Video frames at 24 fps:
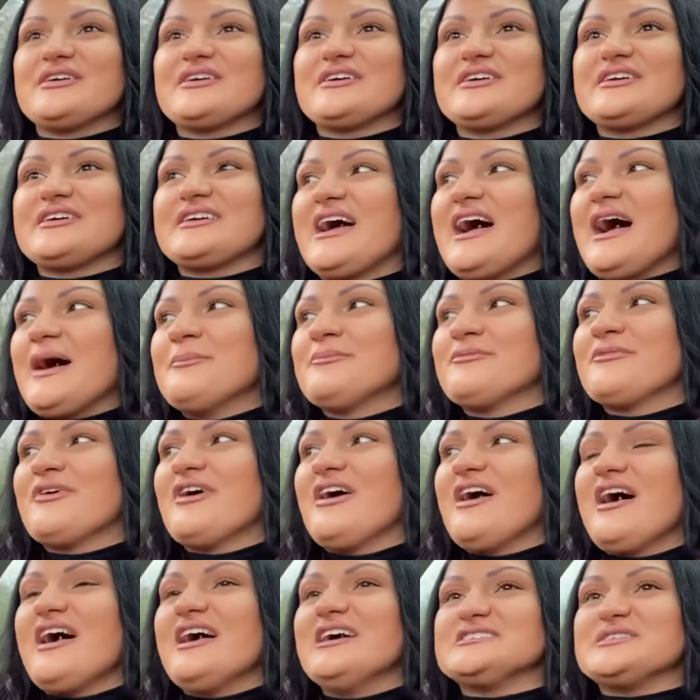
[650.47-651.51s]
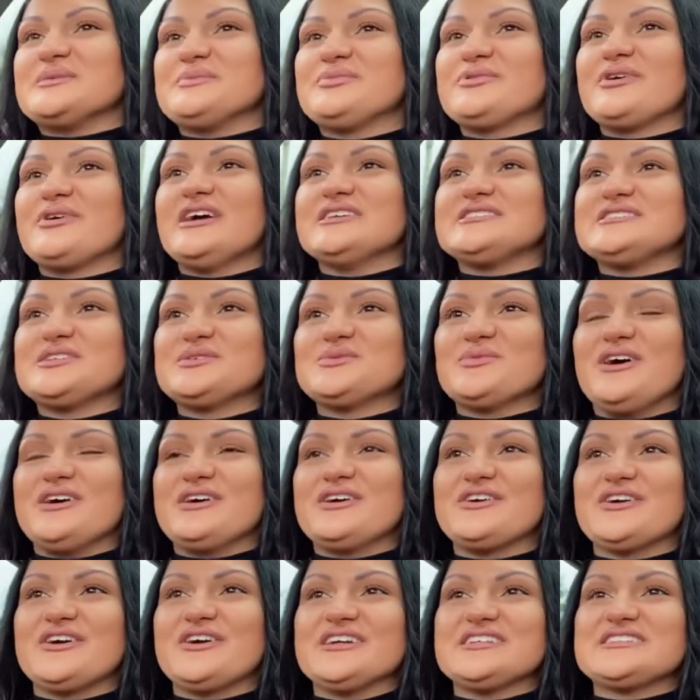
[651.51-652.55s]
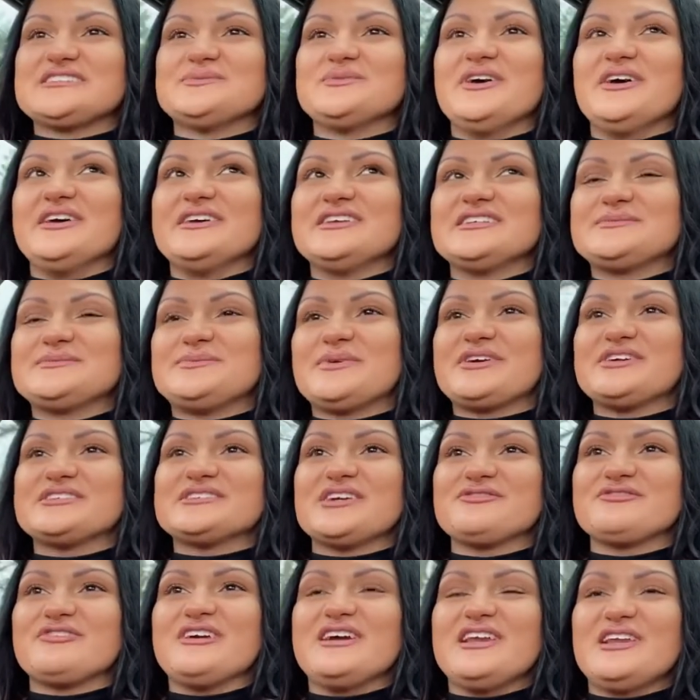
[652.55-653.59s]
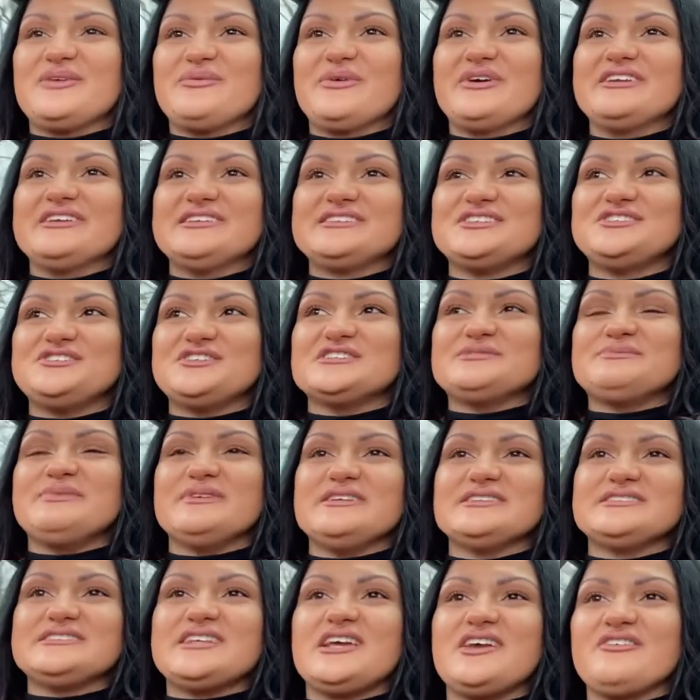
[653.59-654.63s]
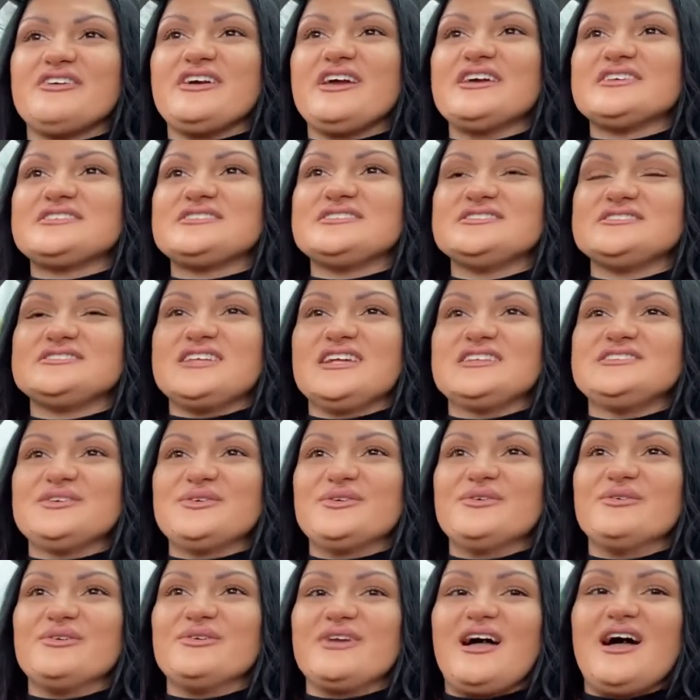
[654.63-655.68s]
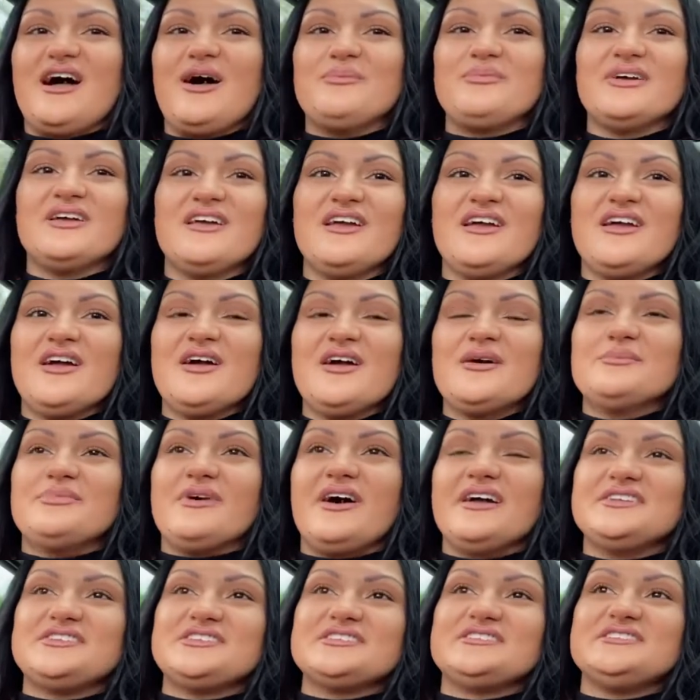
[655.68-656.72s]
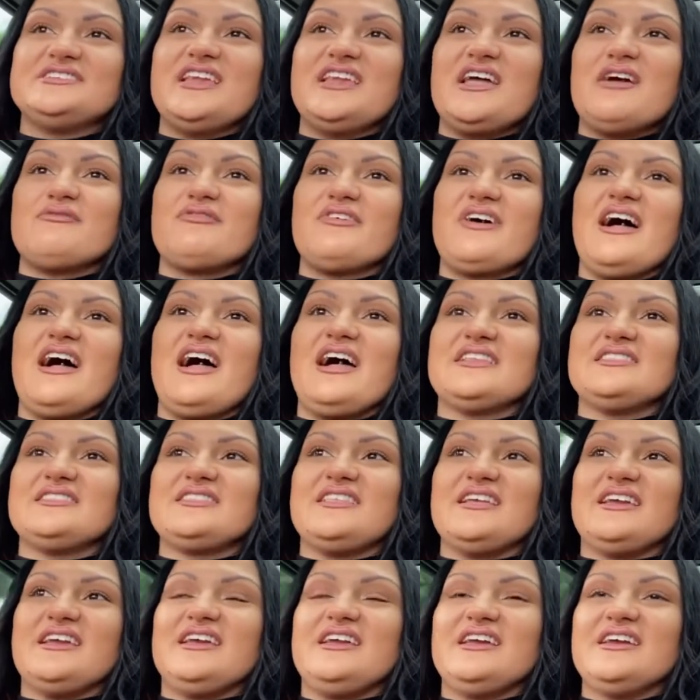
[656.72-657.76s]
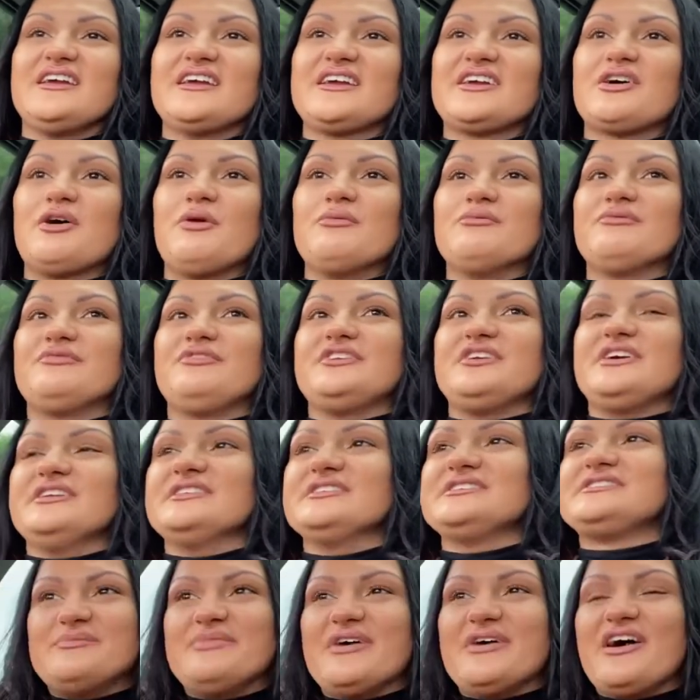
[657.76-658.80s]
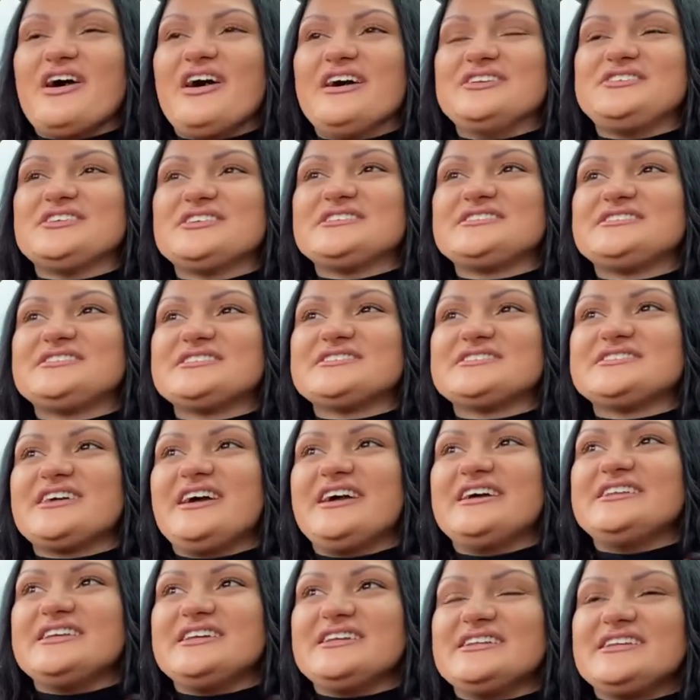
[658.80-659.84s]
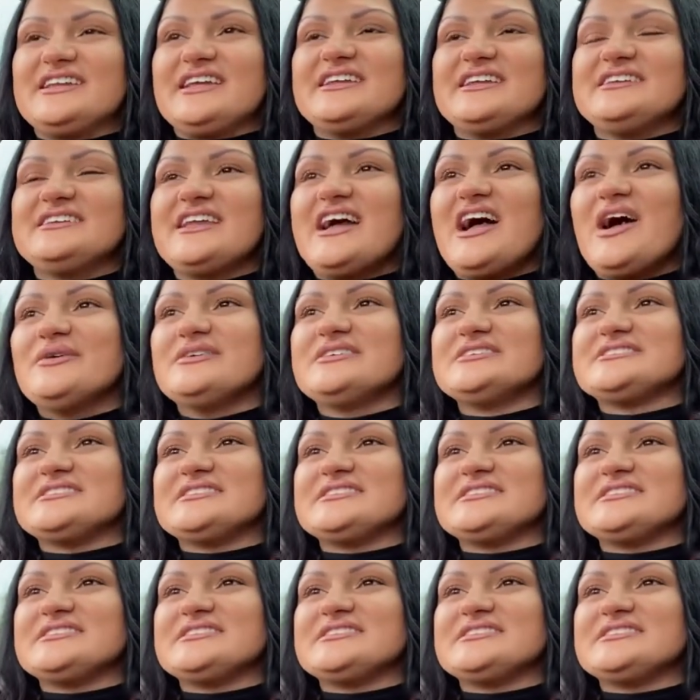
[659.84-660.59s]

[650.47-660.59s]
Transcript: camera as a present one Christmas because I really wanted to just be serious and set it all up but I just never had the confidence but I just decided like now is the